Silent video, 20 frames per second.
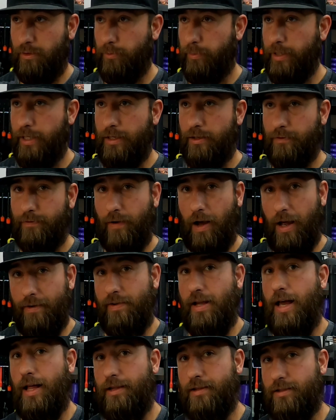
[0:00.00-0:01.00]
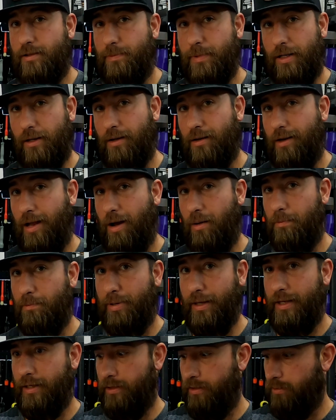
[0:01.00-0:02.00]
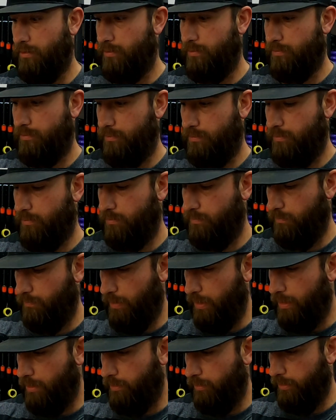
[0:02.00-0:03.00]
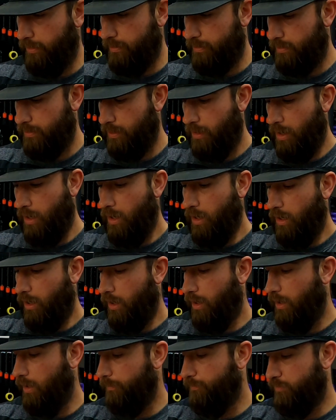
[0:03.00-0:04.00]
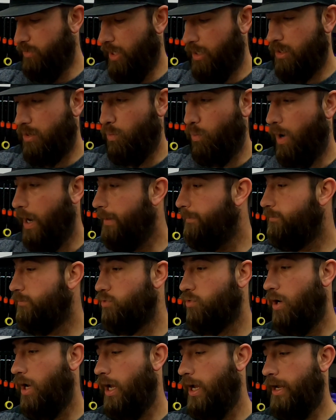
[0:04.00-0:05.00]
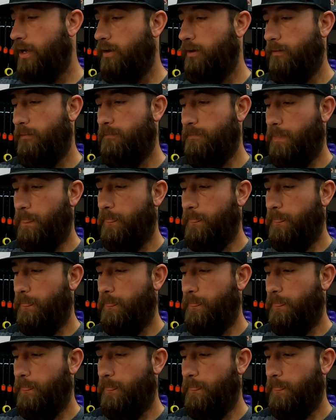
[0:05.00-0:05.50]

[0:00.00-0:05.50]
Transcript: 3 to 5 gallons, depending on how big your vehicle is. Dunk, wipe, dry.